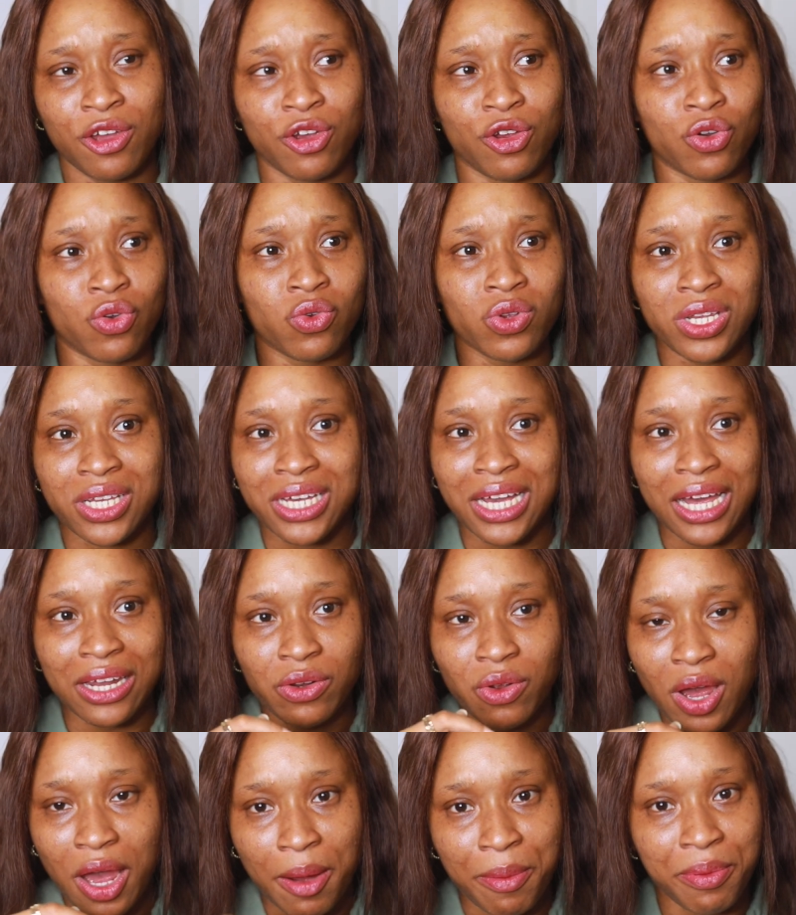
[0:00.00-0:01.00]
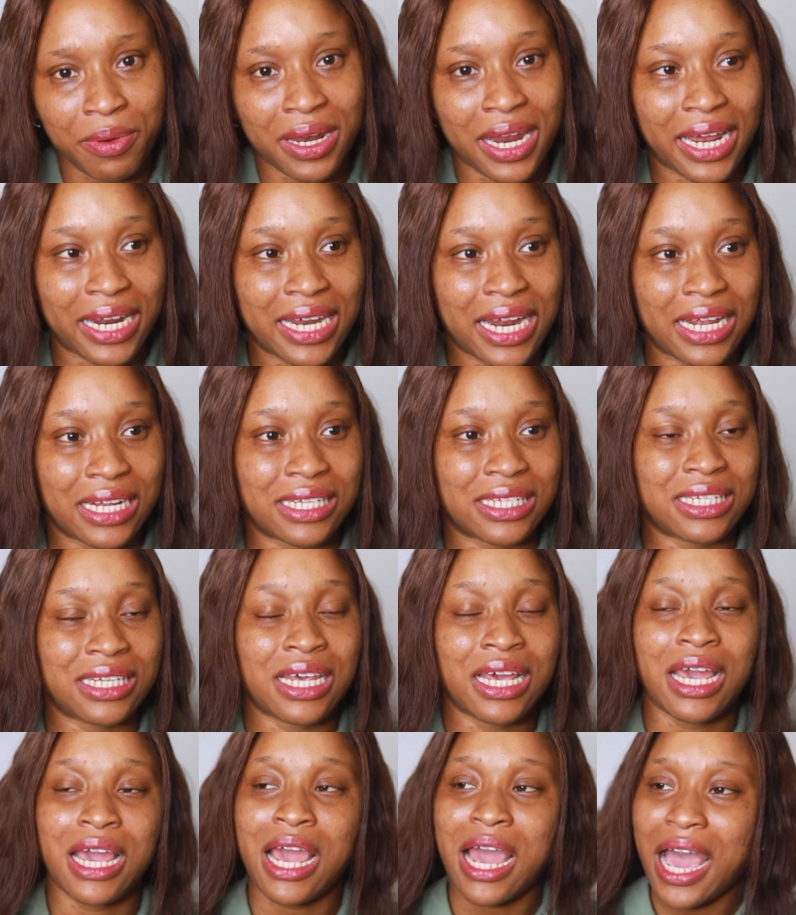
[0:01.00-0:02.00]
It cannot happen like that.
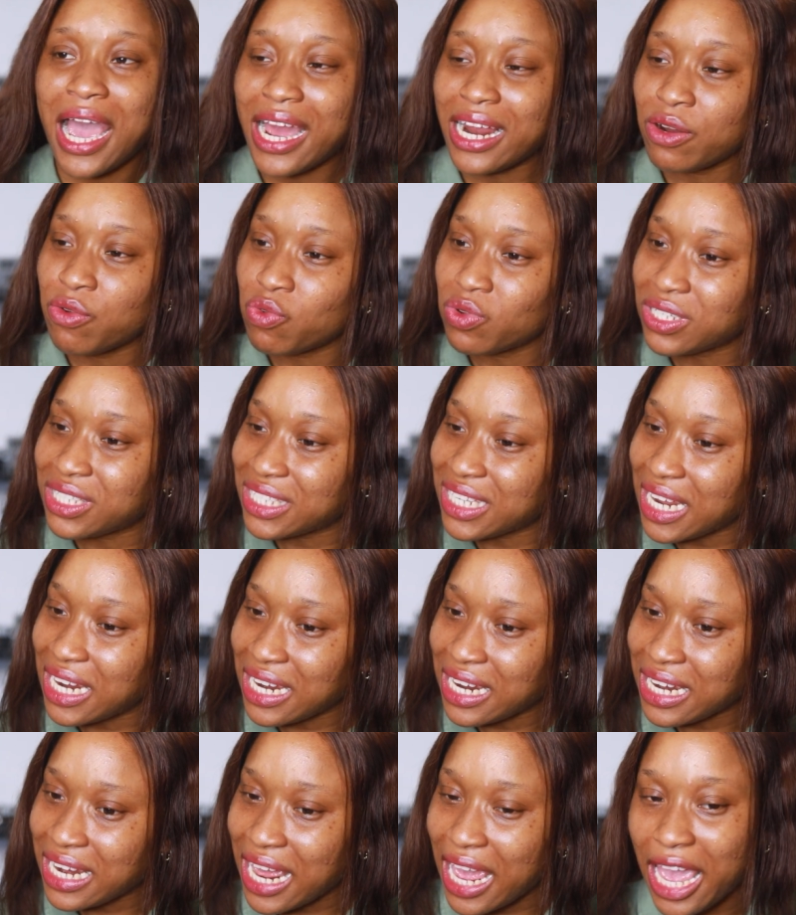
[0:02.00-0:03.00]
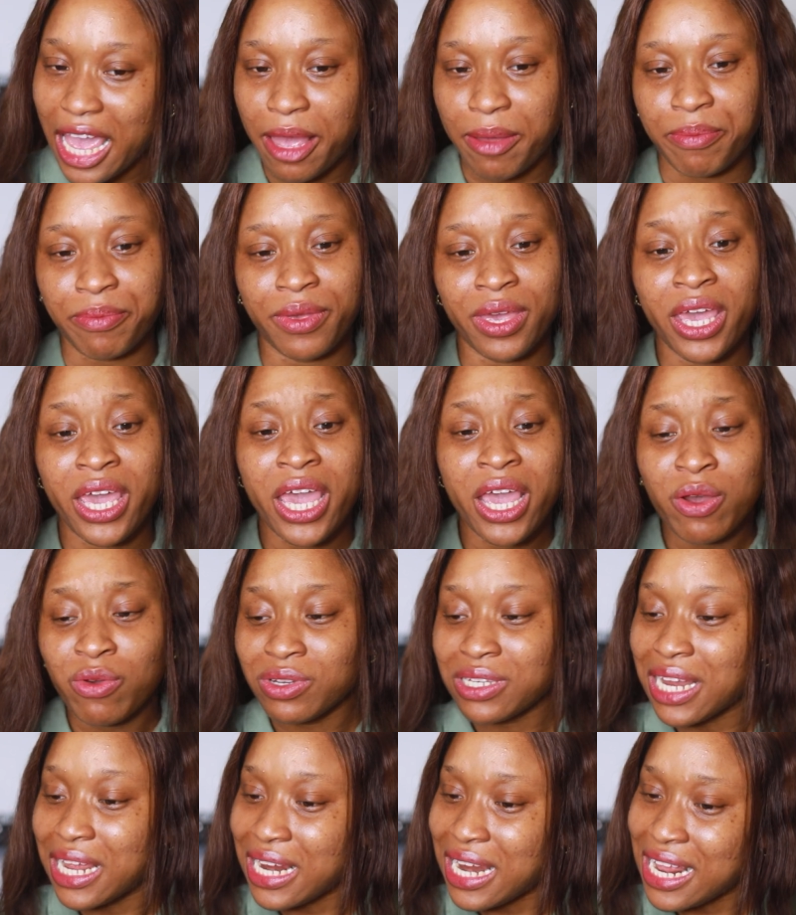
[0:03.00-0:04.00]
And he was telling him, he
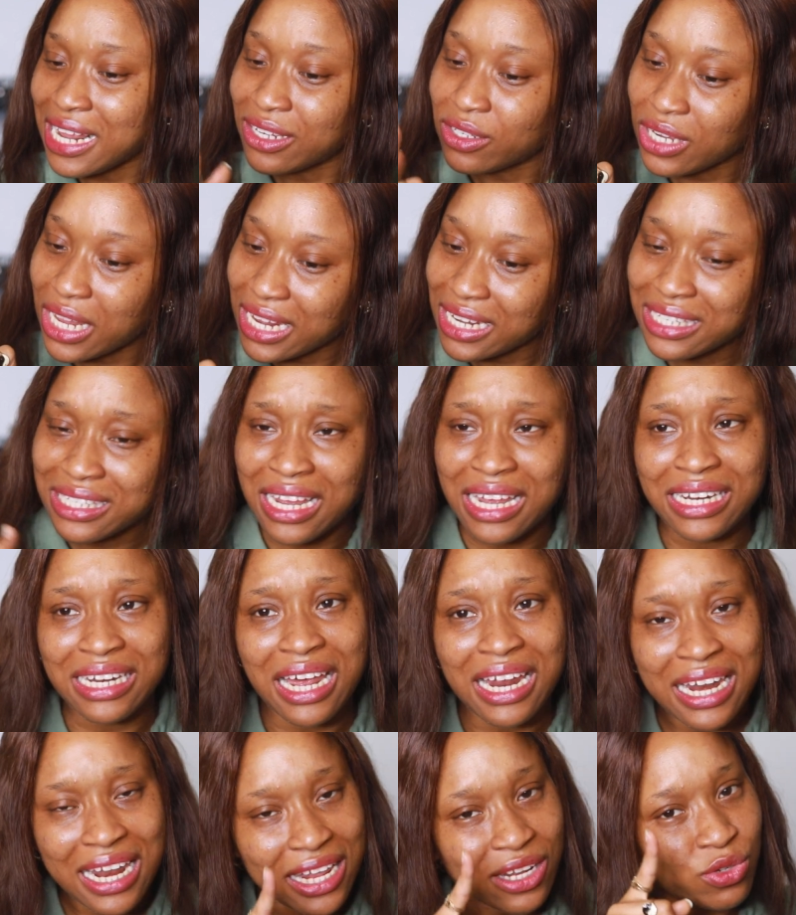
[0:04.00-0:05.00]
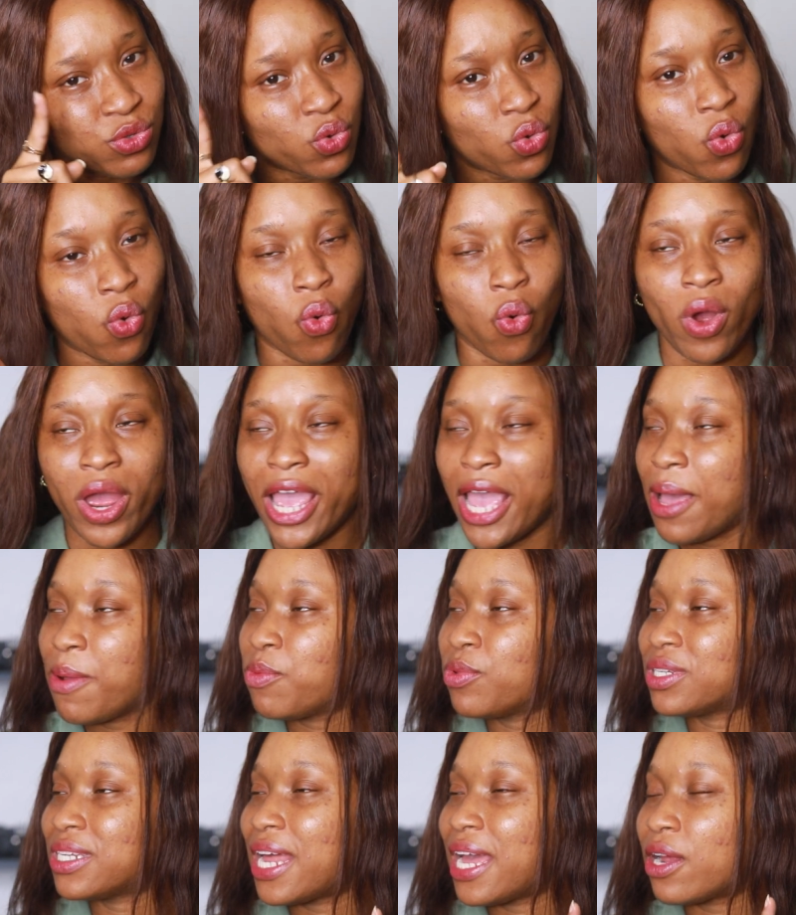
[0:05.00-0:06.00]
was like, let's enter now, let's go. Him
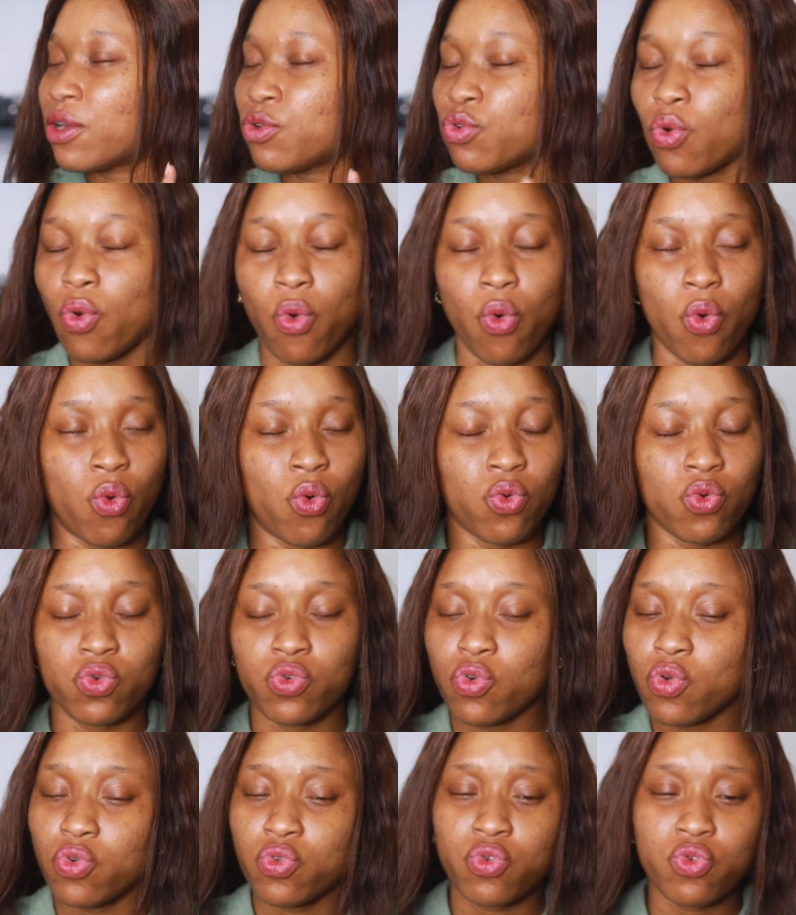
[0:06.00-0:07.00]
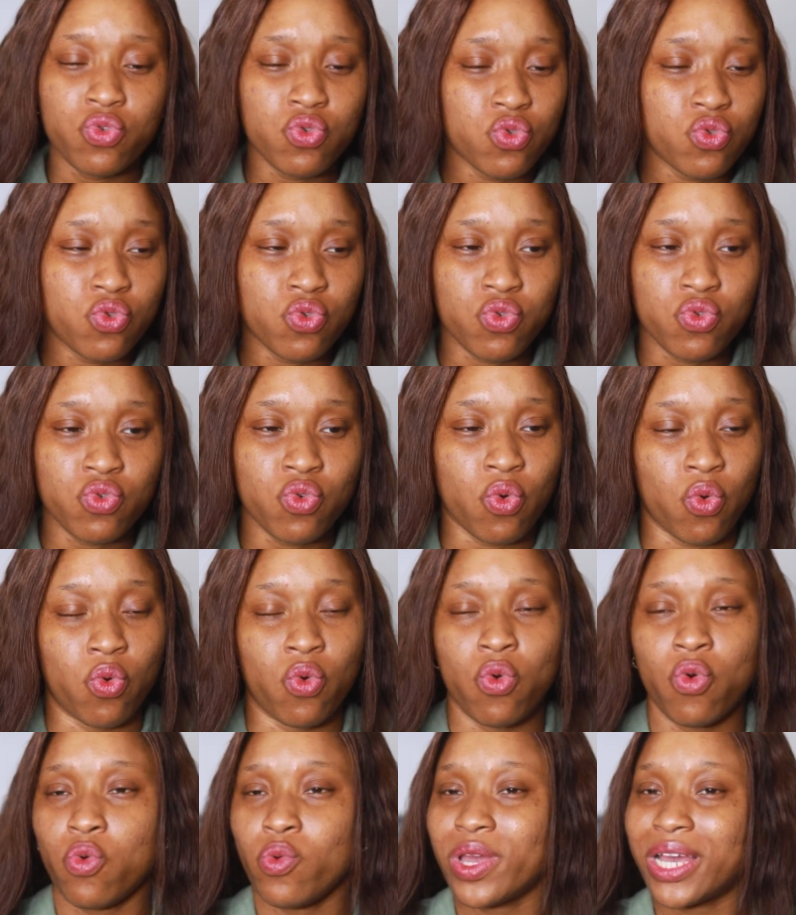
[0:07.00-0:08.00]
was like, no.
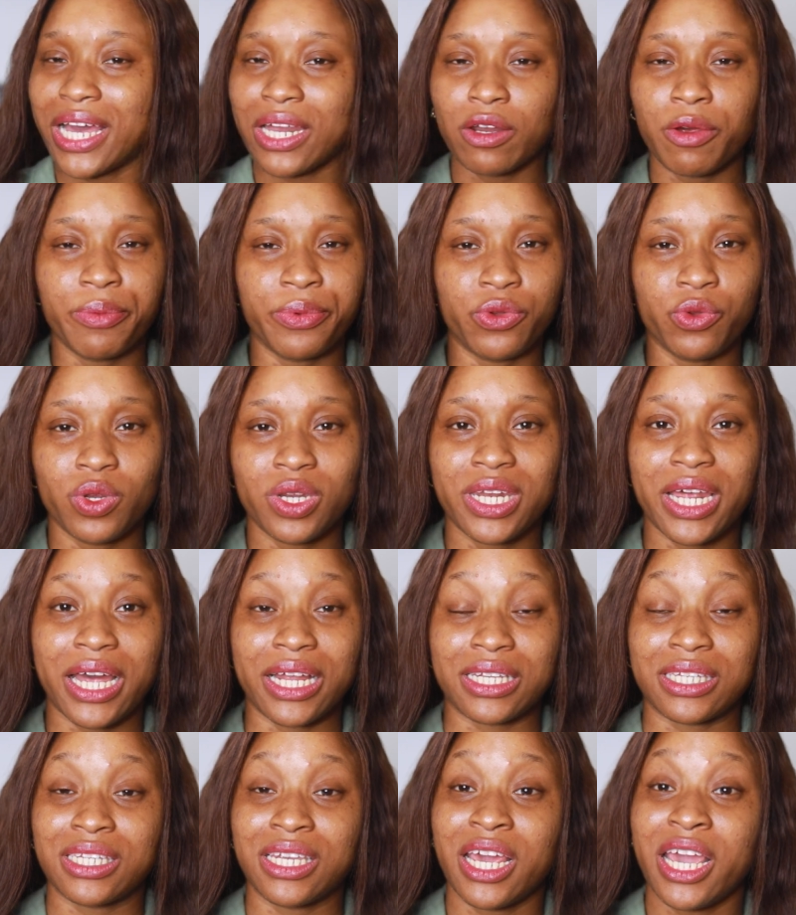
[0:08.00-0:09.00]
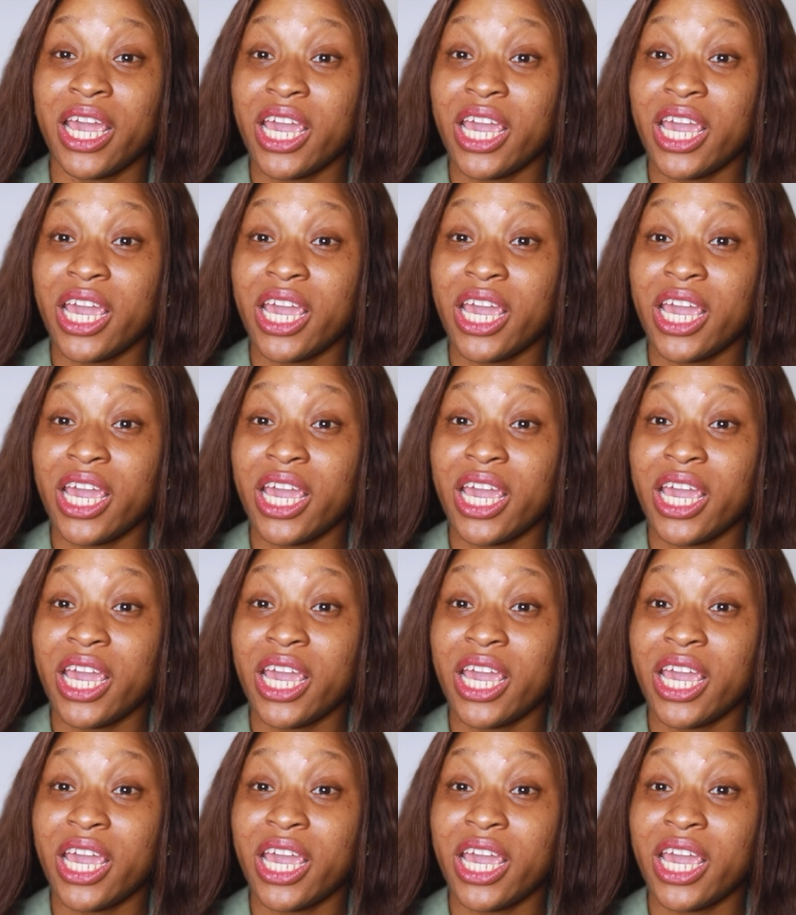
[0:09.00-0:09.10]
We cannot be doing that.